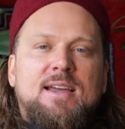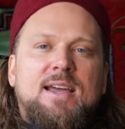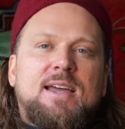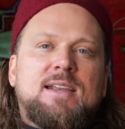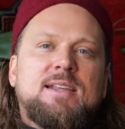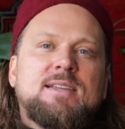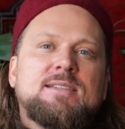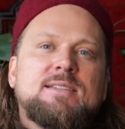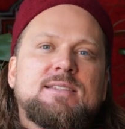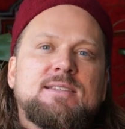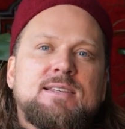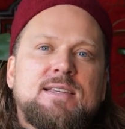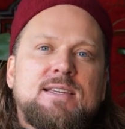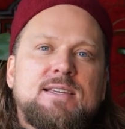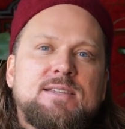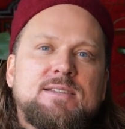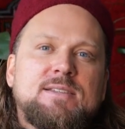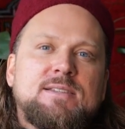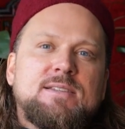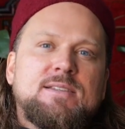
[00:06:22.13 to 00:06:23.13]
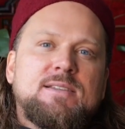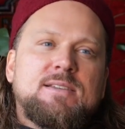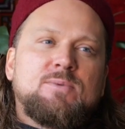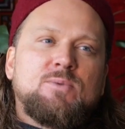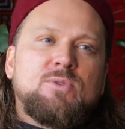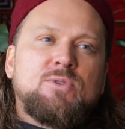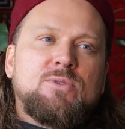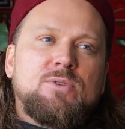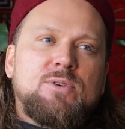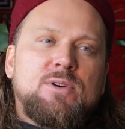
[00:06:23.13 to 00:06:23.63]
And his
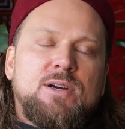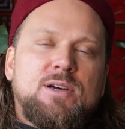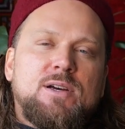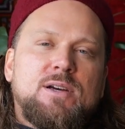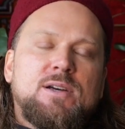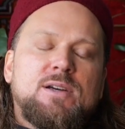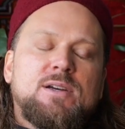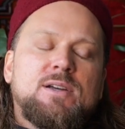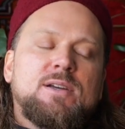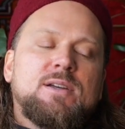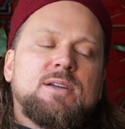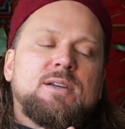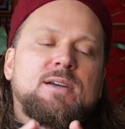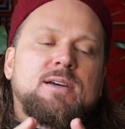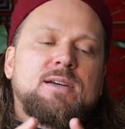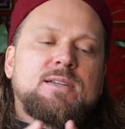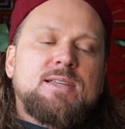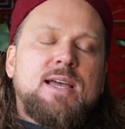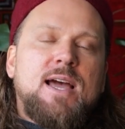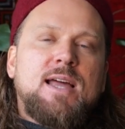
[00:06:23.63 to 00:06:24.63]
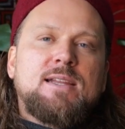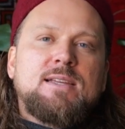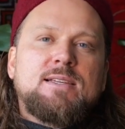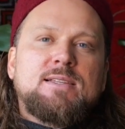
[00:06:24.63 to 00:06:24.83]
Ghazali